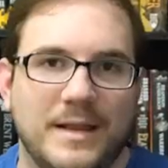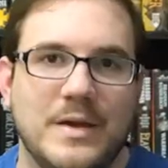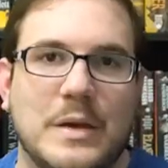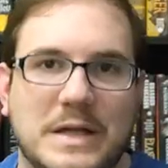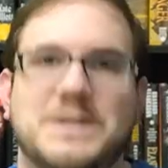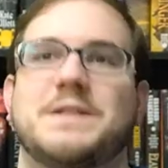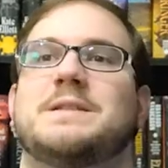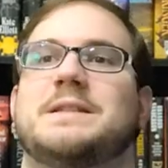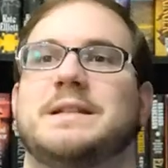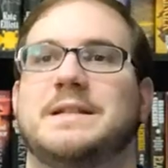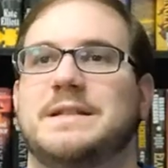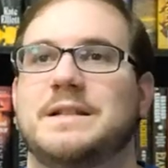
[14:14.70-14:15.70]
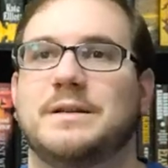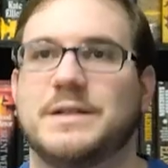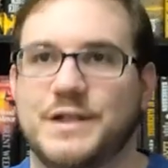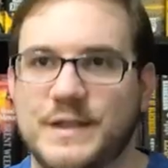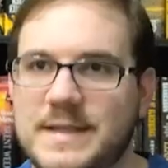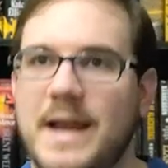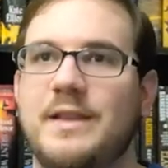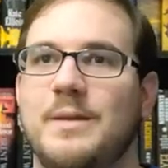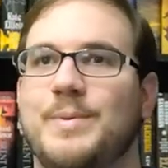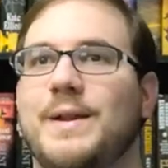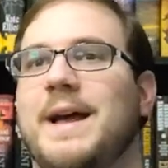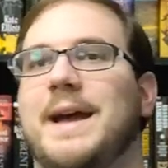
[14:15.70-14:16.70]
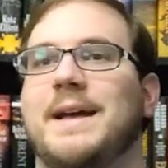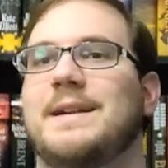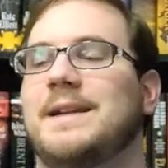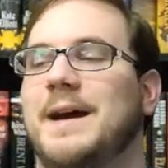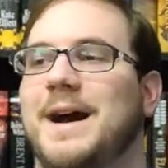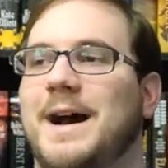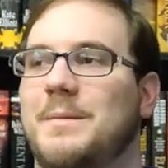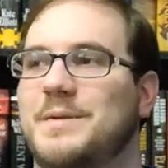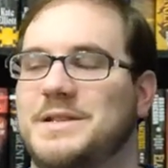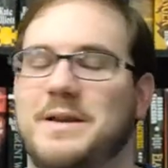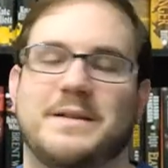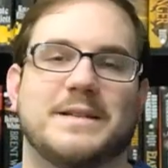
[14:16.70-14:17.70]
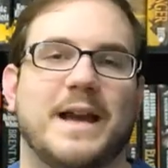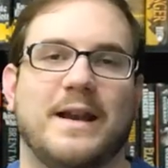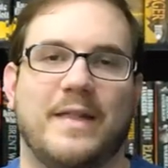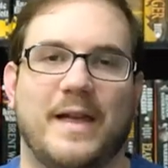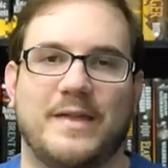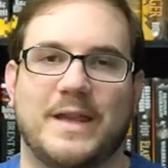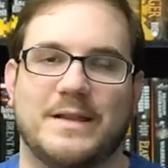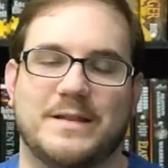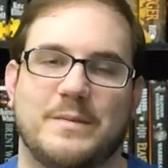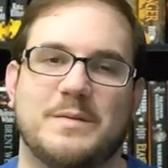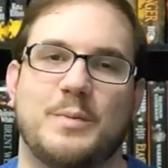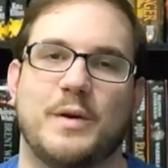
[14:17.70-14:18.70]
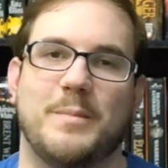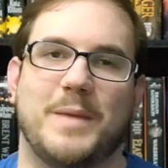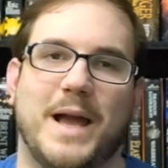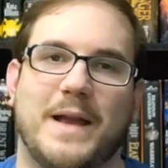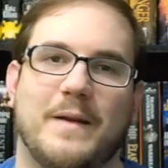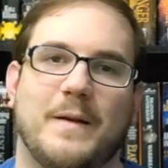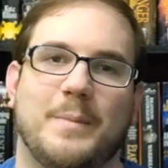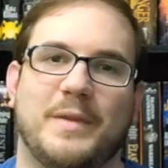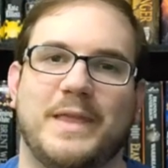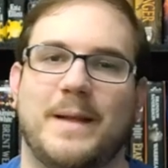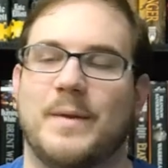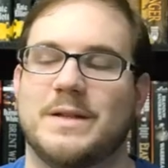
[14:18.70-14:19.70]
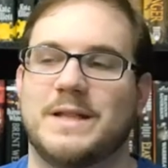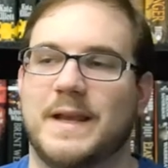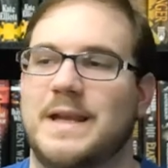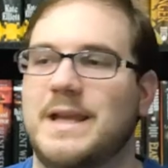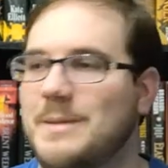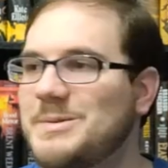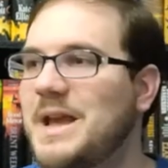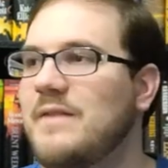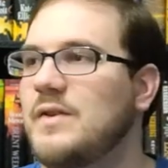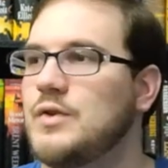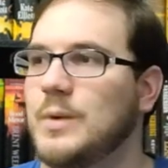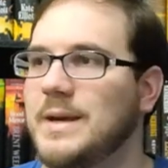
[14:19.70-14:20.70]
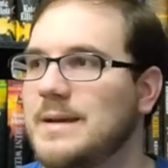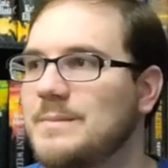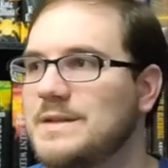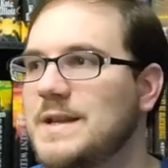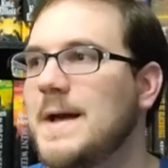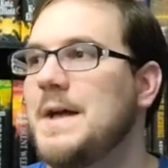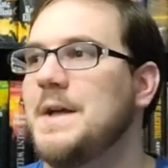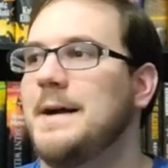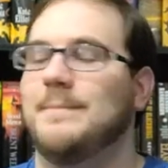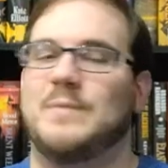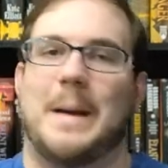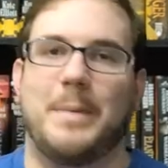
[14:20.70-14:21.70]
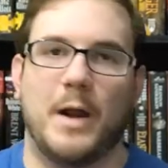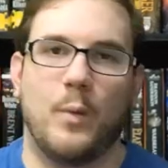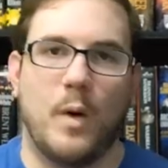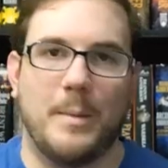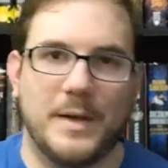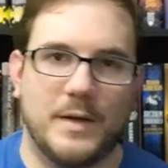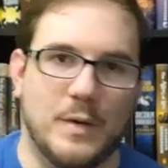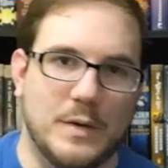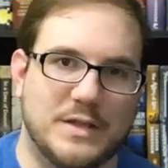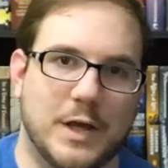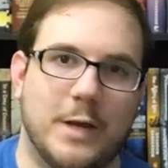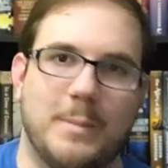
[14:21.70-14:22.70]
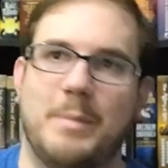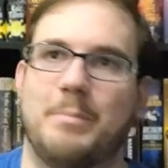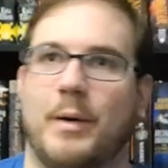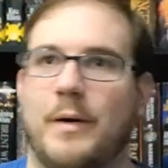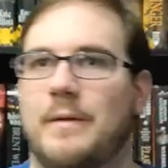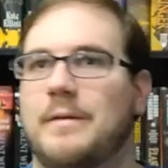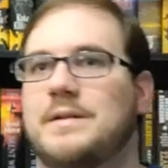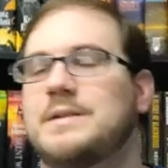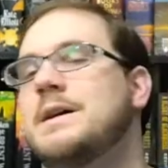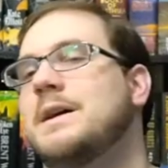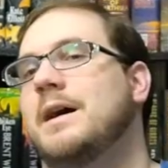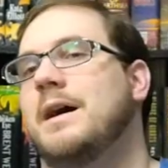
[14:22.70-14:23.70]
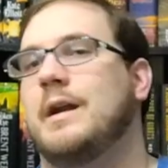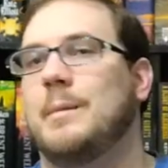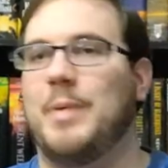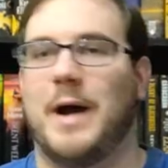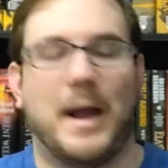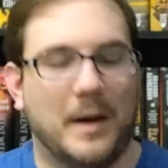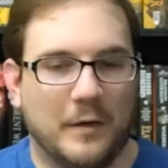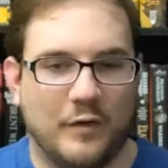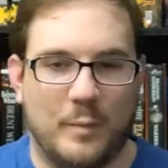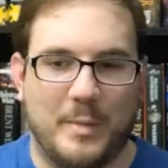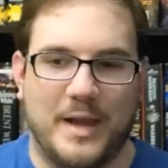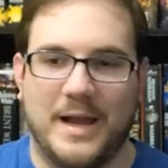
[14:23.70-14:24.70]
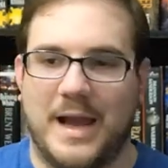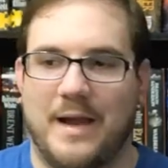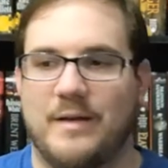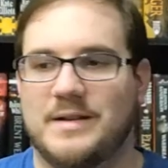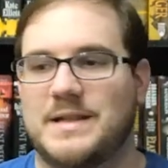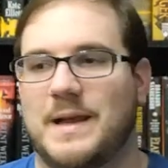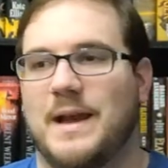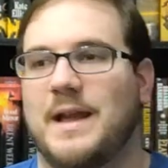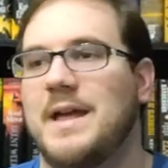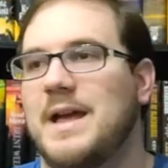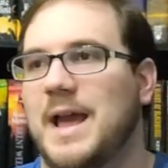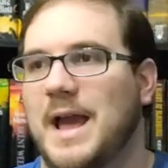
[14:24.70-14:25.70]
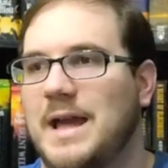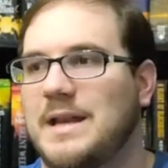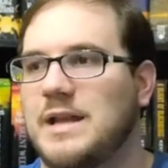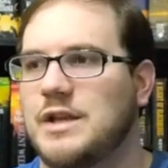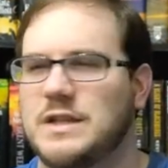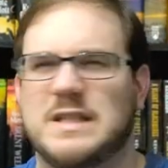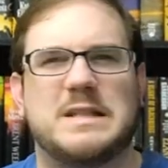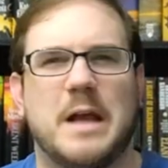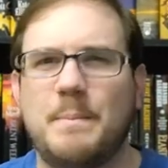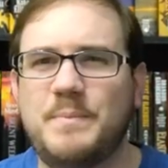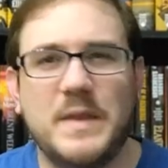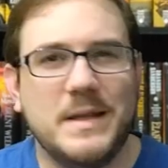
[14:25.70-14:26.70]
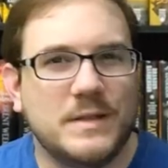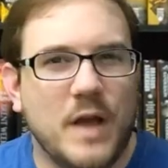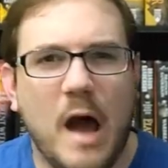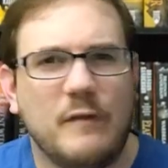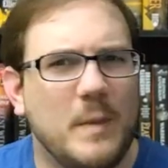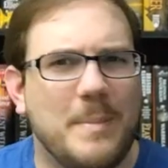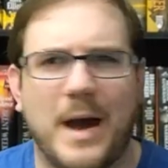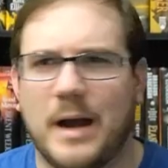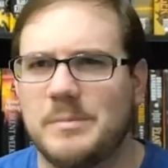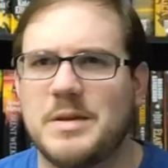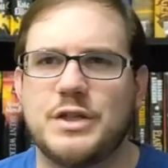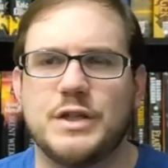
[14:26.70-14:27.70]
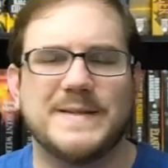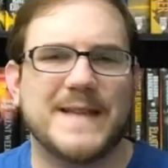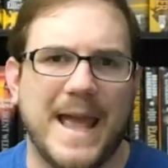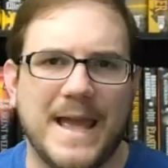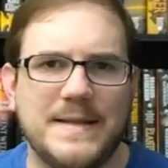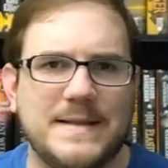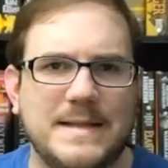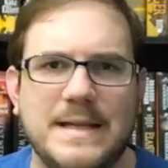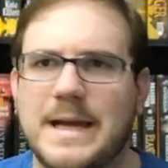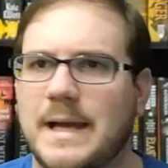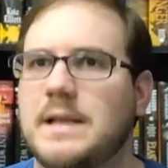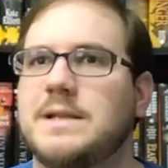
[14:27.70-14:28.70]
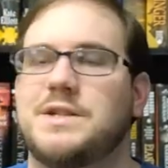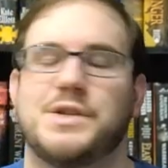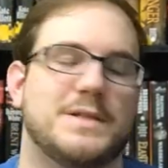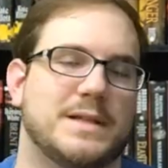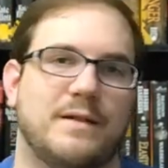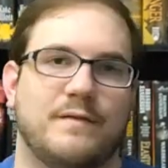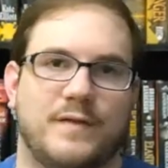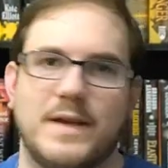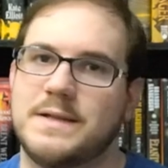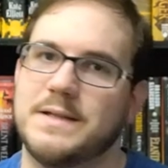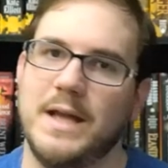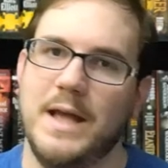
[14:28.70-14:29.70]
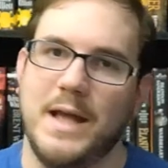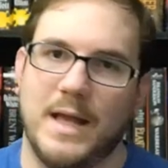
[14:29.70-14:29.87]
you can just see the plan, but so it's kind of that thing, so that was pretty minor. But then it's like, he keeps having dreams about a woman who's going to be burned on a pyre for being a heretic, and something's off about him. He just can't see it, and he's just convinced